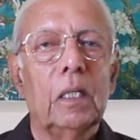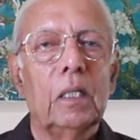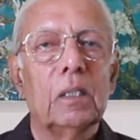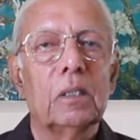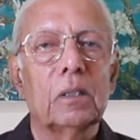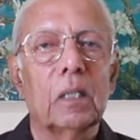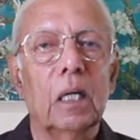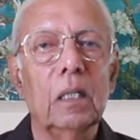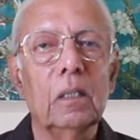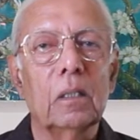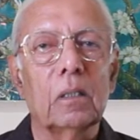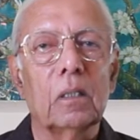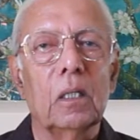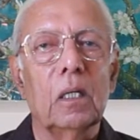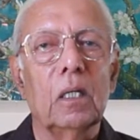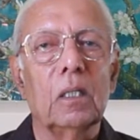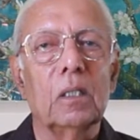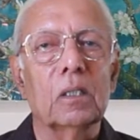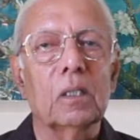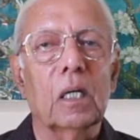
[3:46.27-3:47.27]
sant,
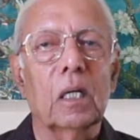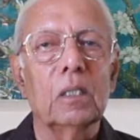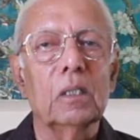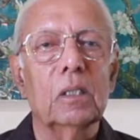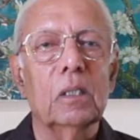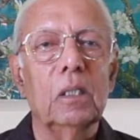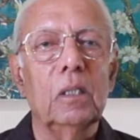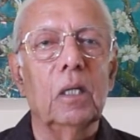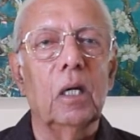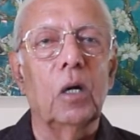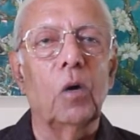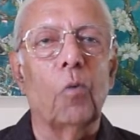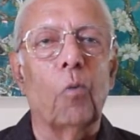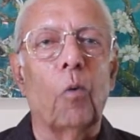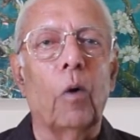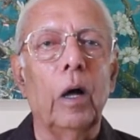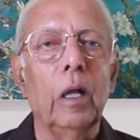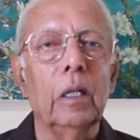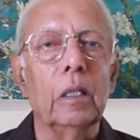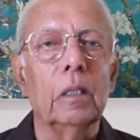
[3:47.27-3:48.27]
is considered
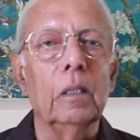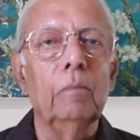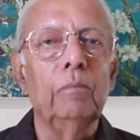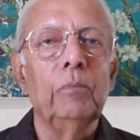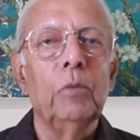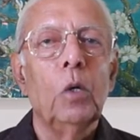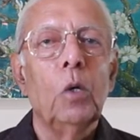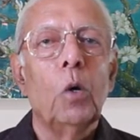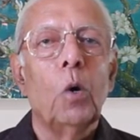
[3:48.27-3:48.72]
one